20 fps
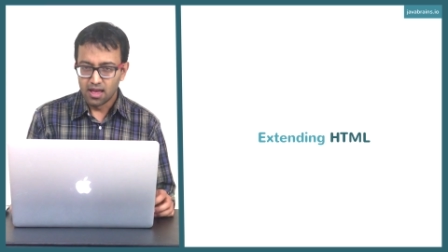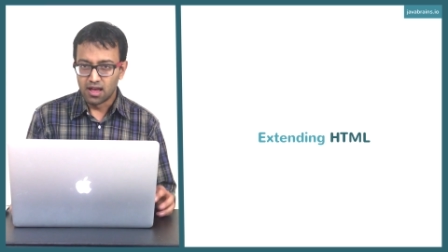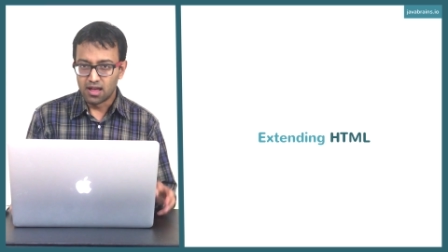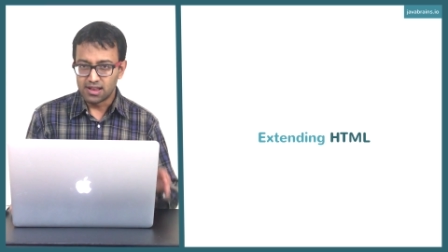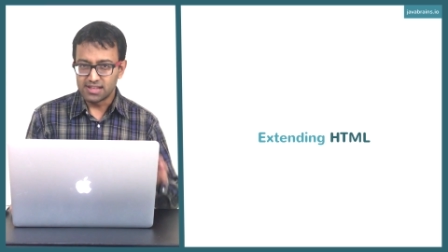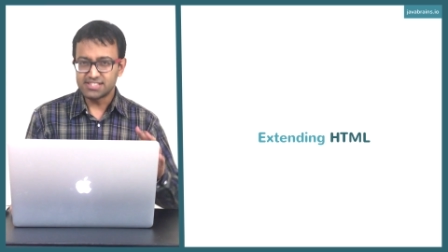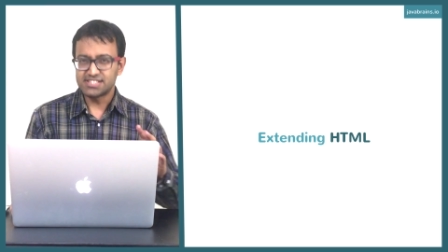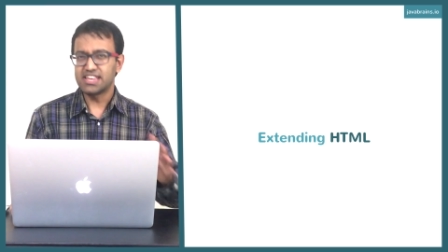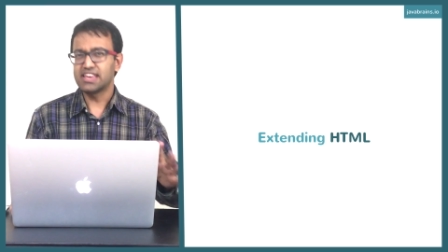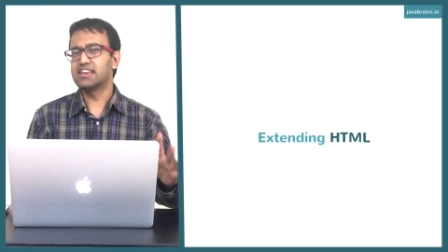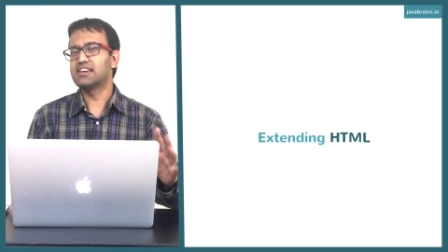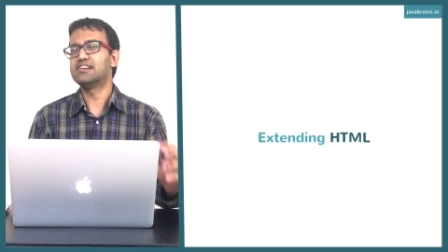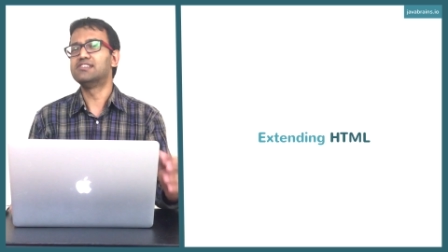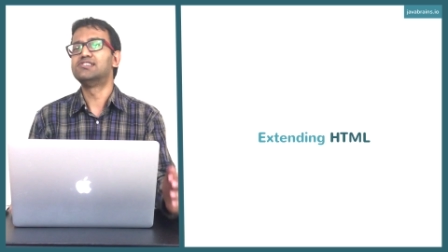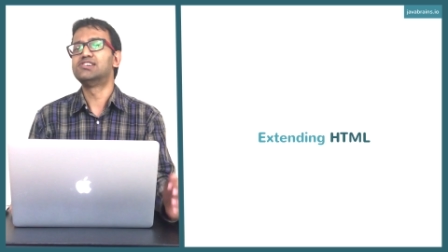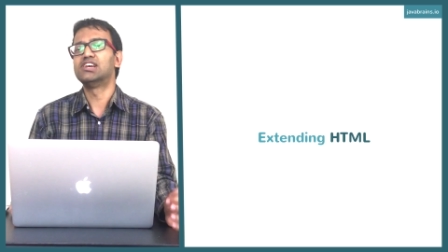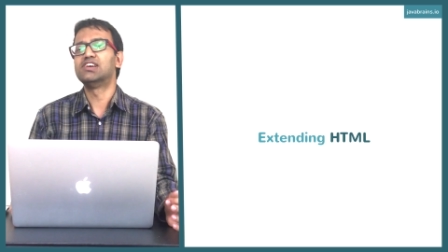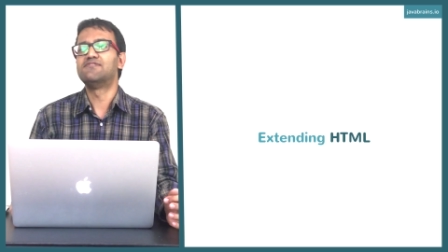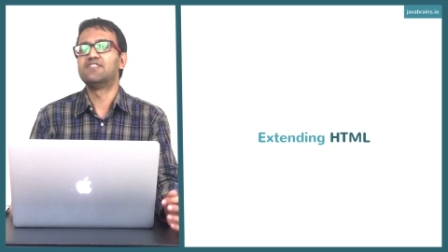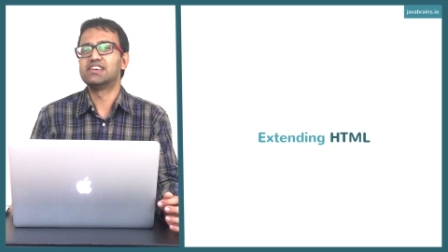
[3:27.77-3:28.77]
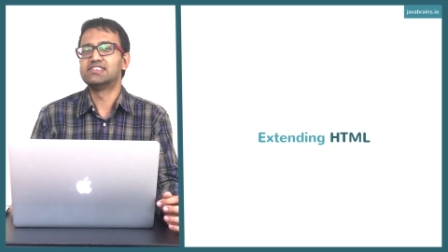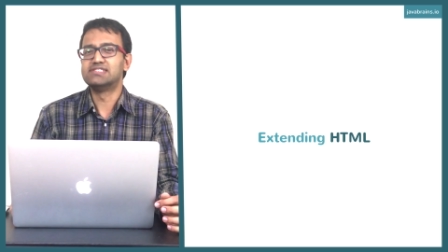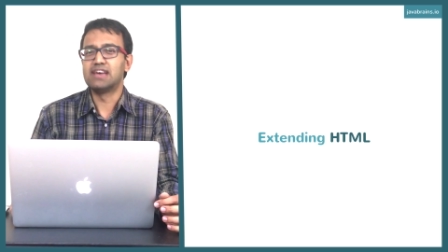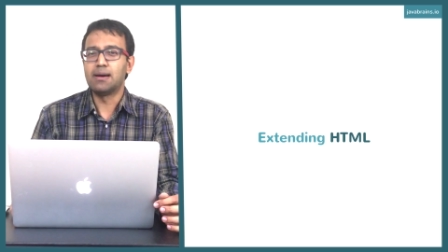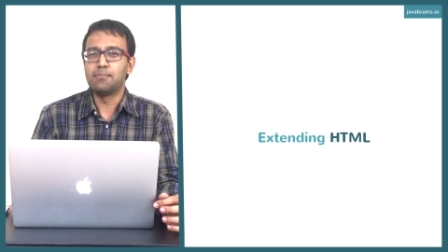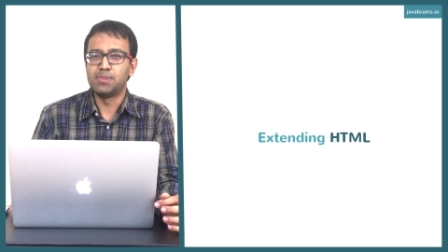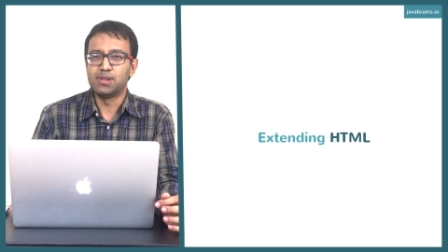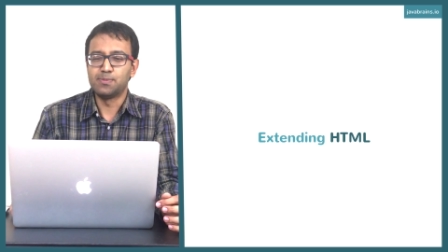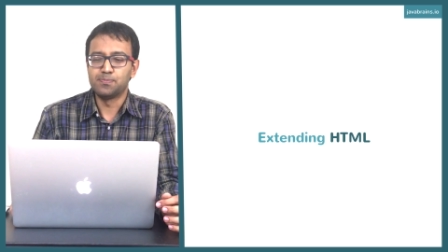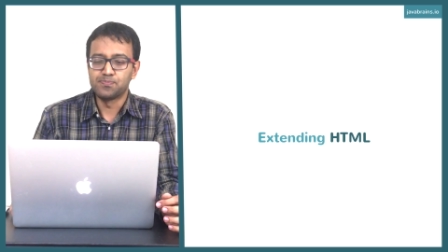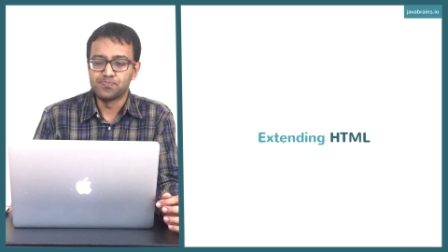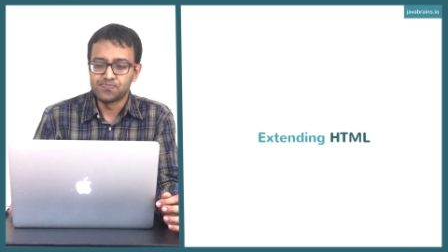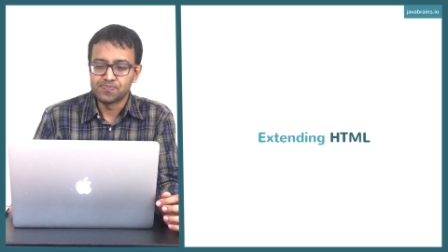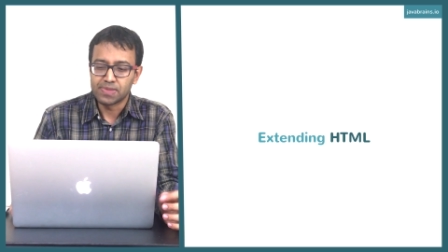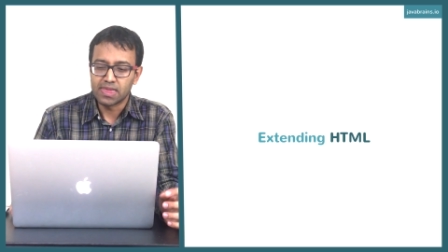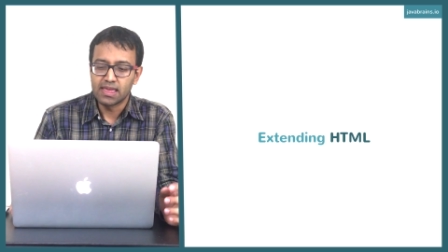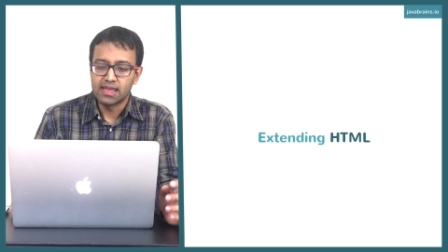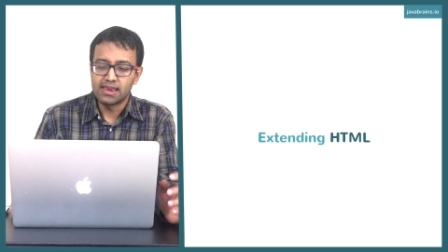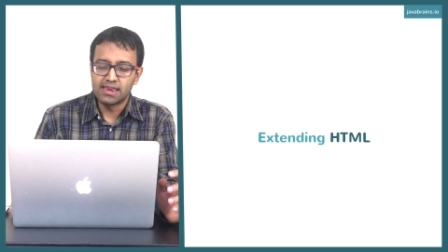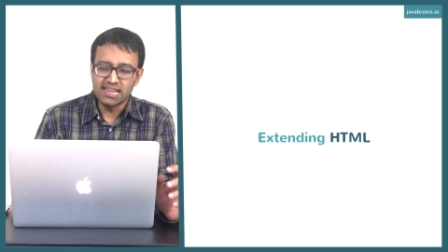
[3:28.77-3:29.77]
Let's take a concrete example.
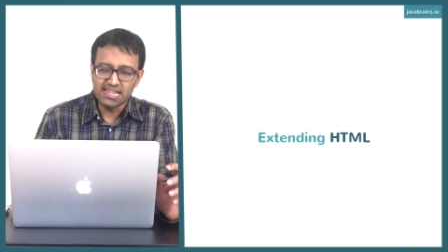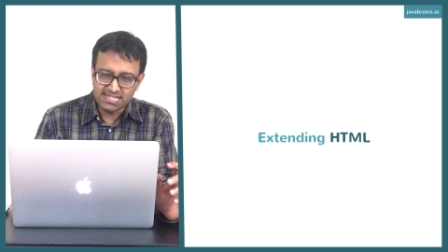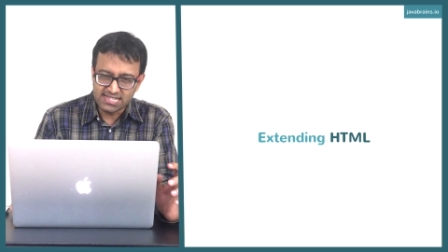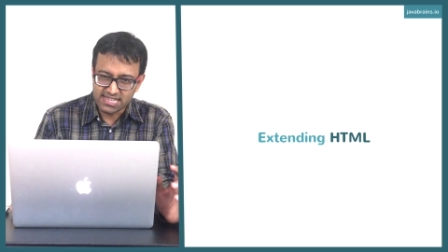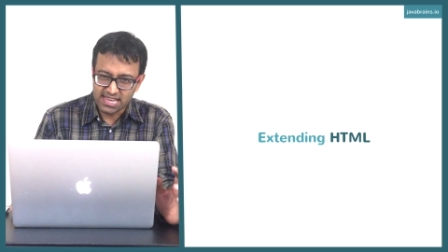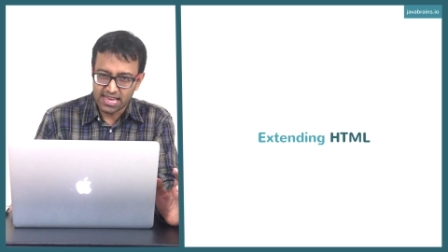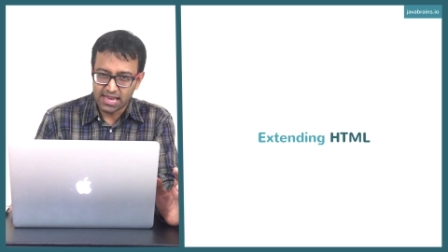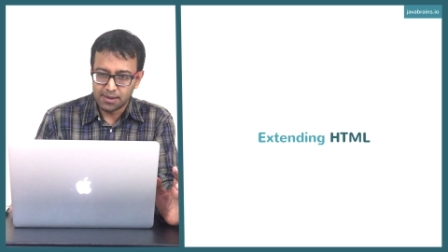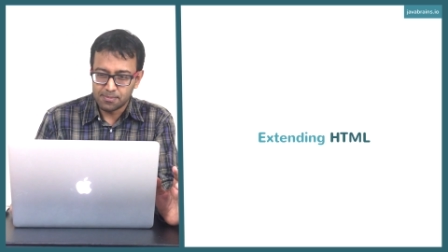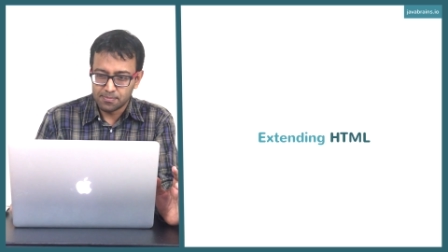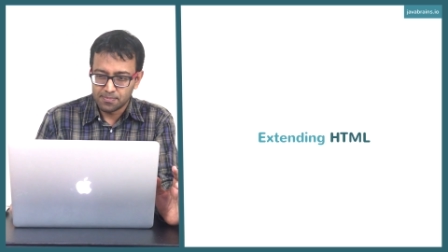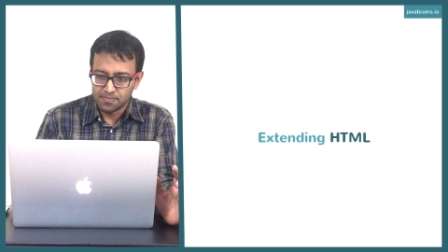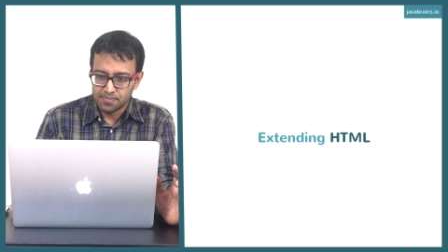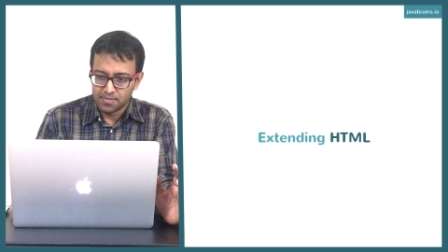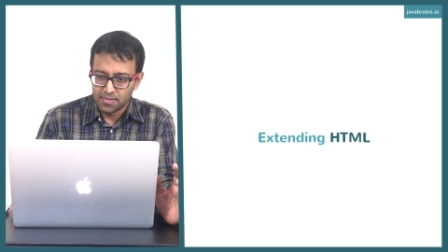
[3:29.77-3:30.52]
Let's say